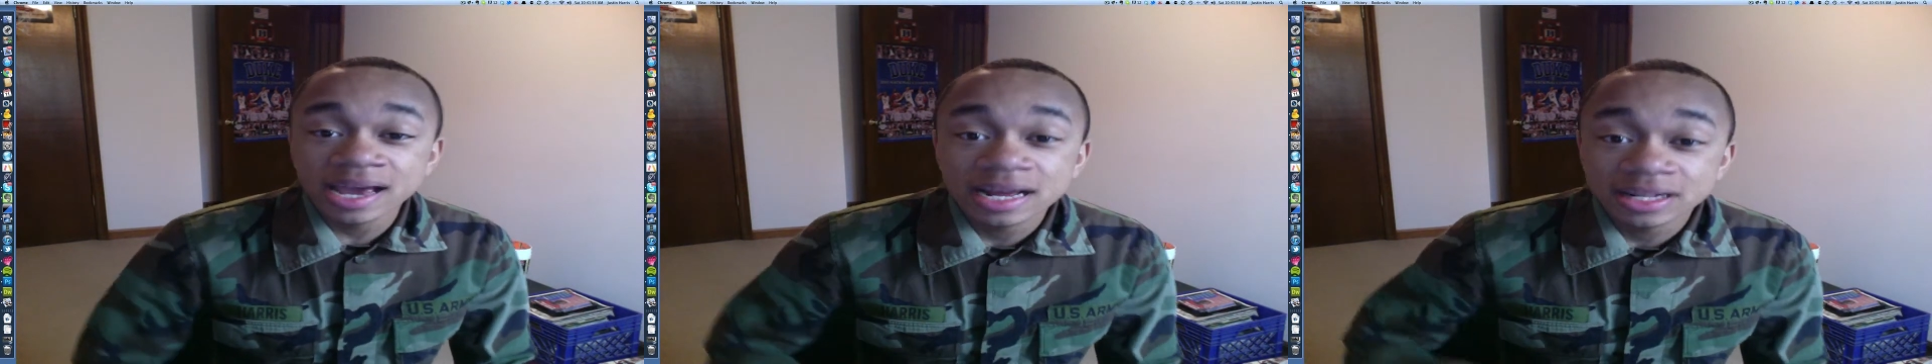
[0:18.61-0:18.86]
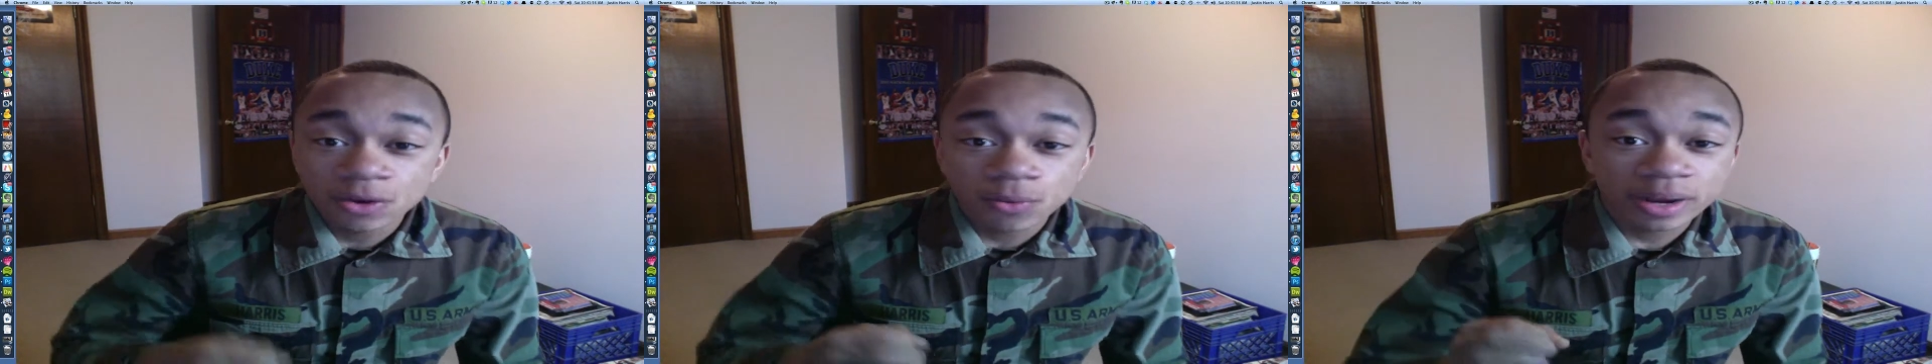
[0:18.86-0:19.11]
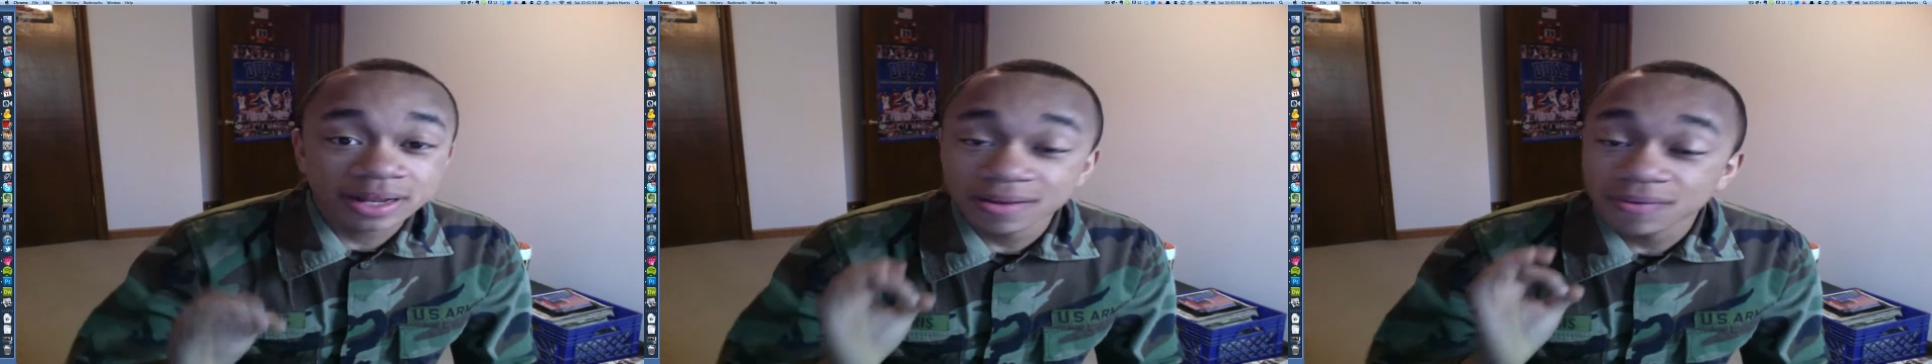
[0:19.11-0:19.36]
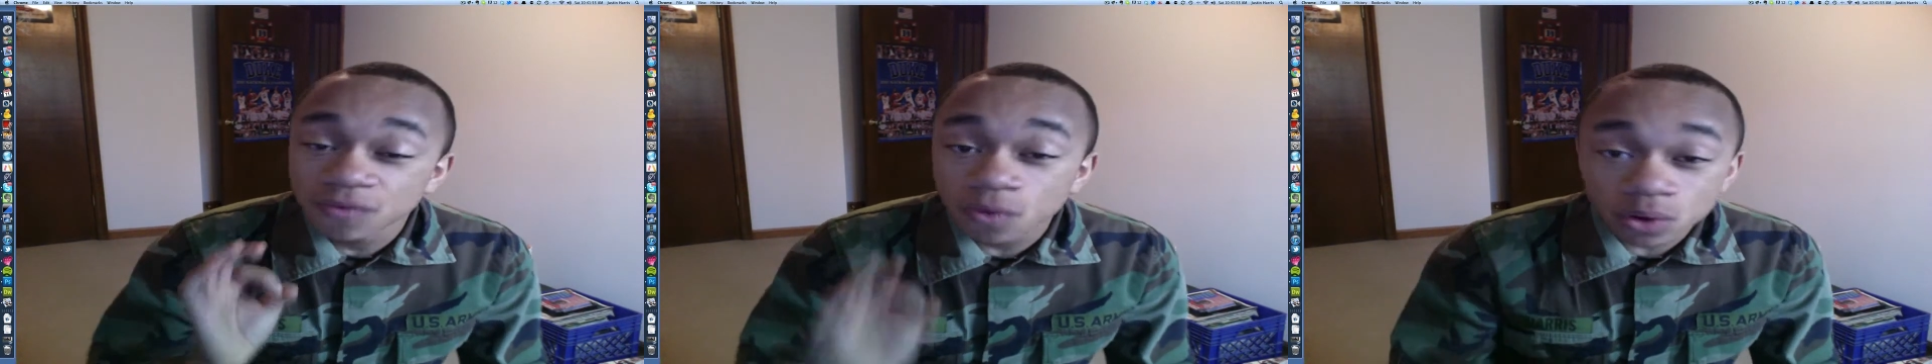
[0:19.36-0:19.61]
to win
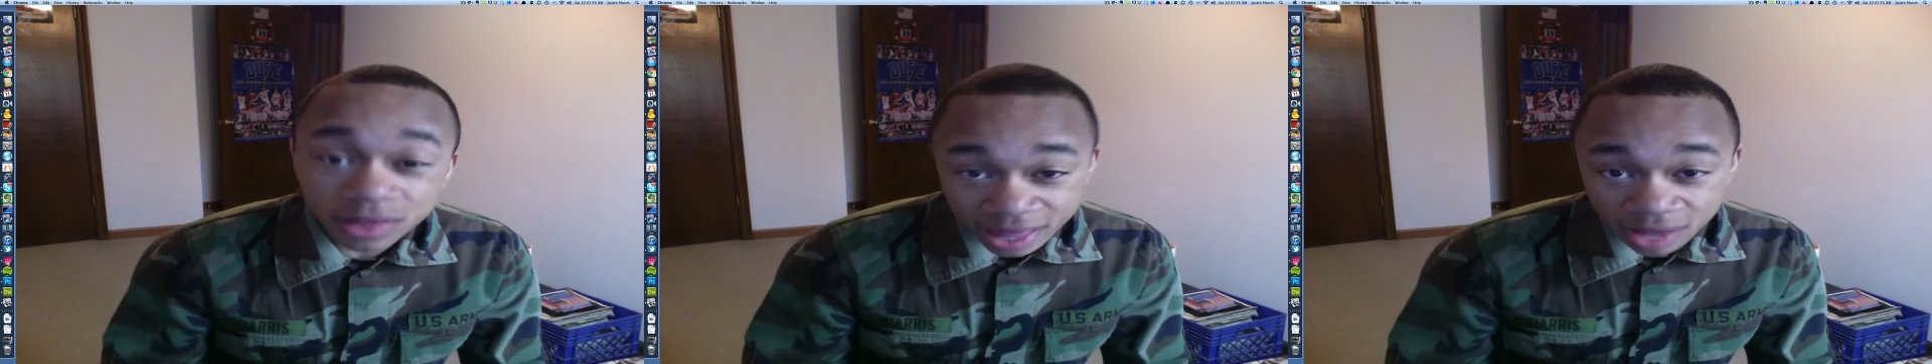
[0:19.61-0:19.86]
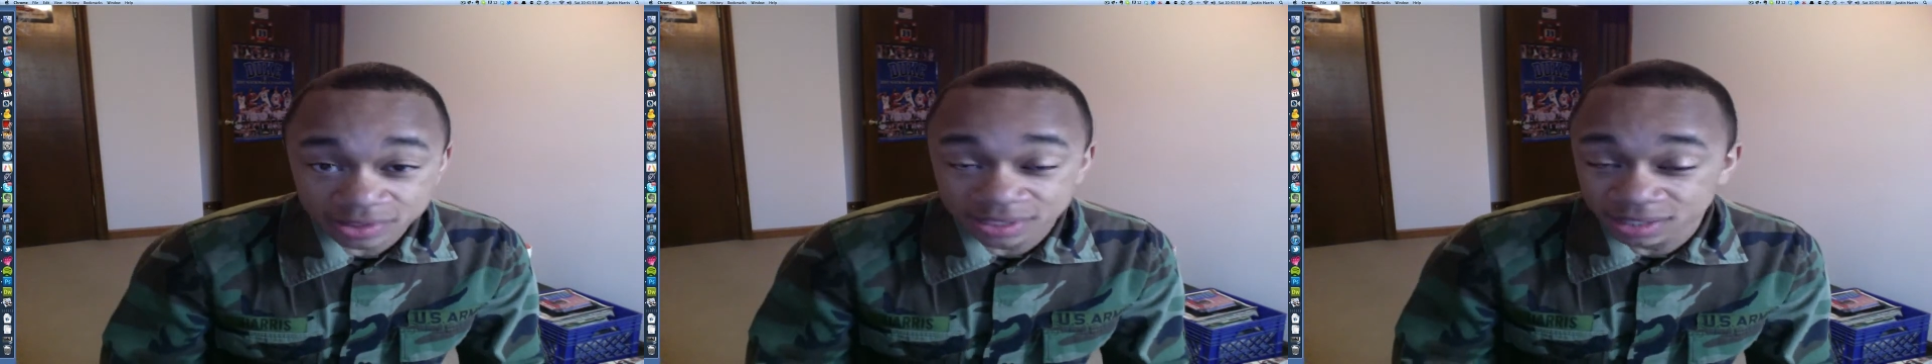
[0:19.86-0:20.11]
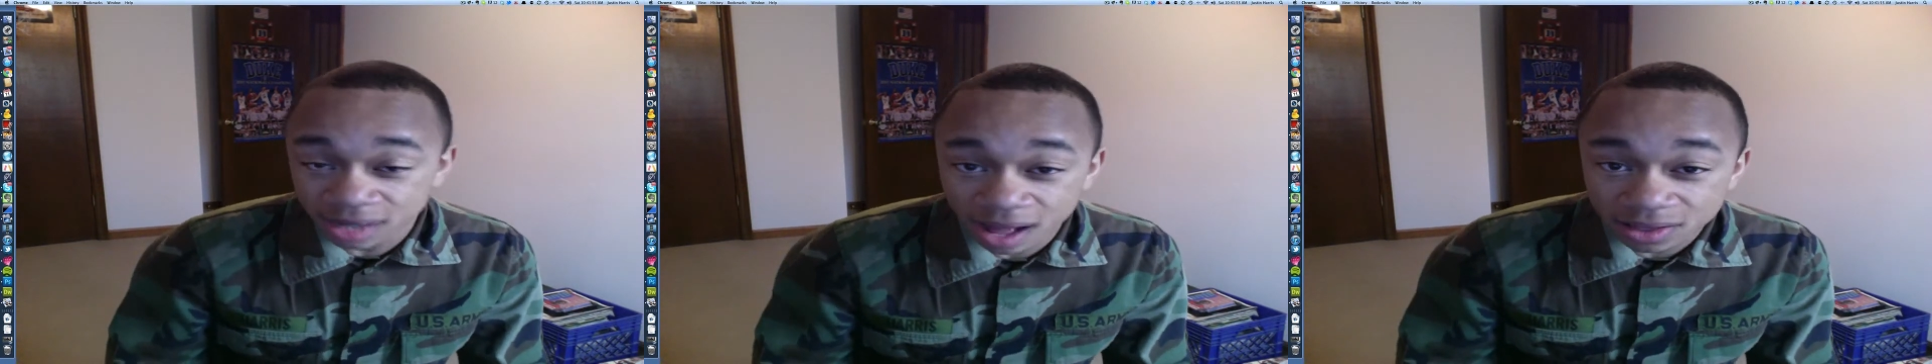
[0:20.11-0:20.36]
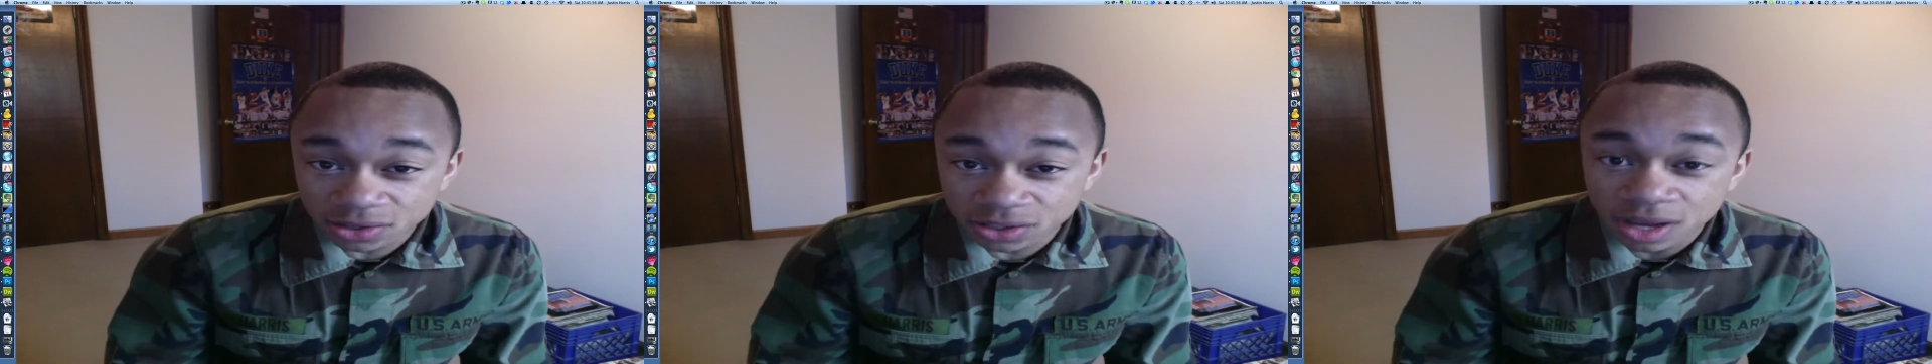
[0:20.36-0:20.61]

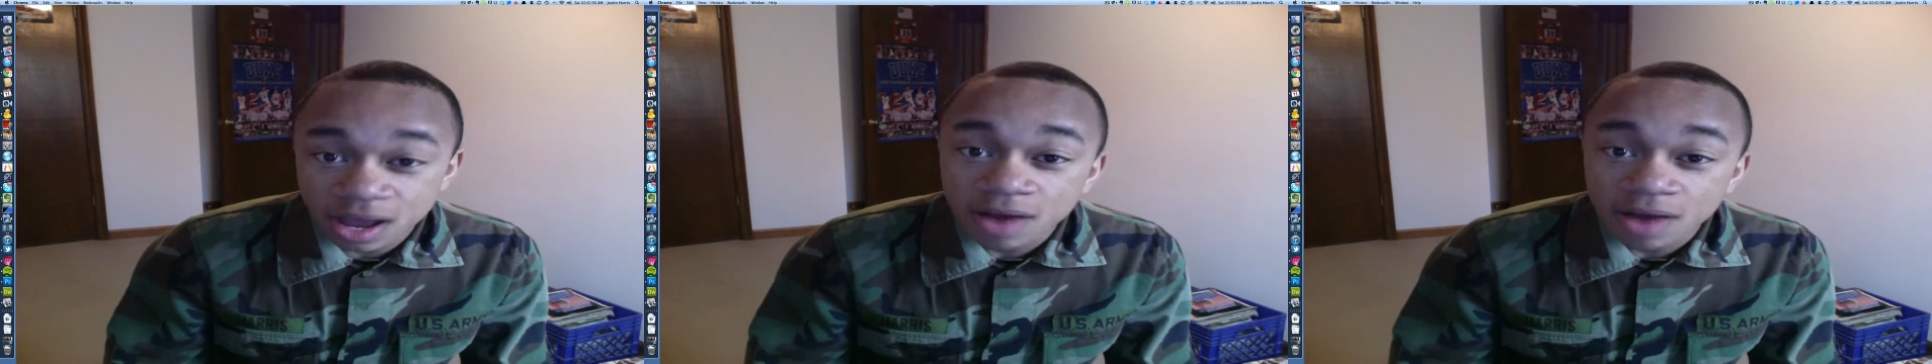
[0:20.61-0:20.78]
$4,000